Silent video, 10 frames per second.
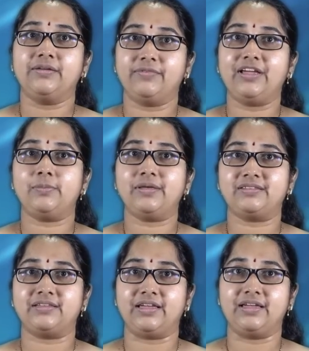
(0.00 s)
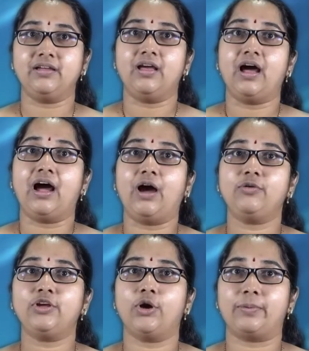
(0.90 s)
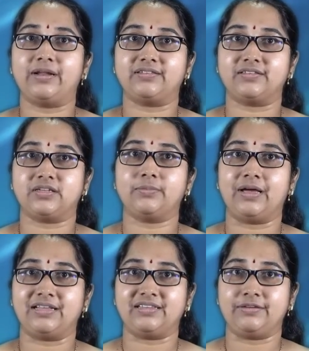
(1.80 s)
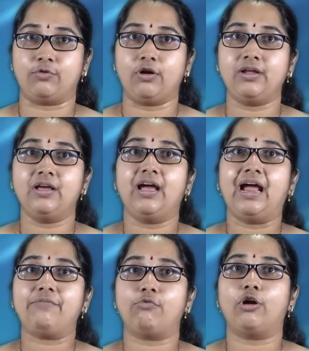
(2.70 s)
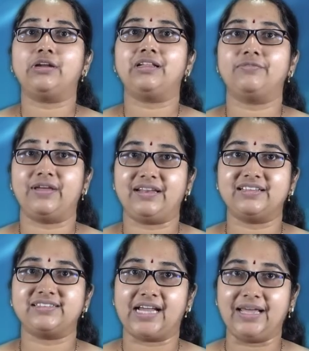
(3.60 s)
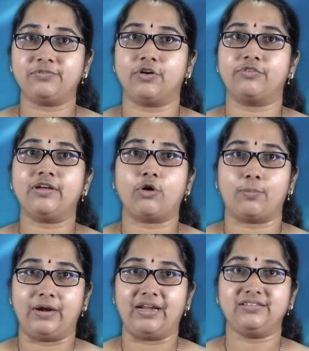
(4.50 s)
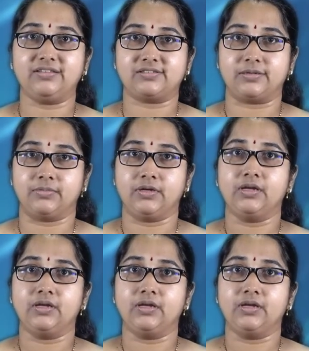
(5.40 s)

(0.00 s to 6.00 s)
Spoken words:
we will be seeing how the operating system has evolved and what are the various types of an operating system.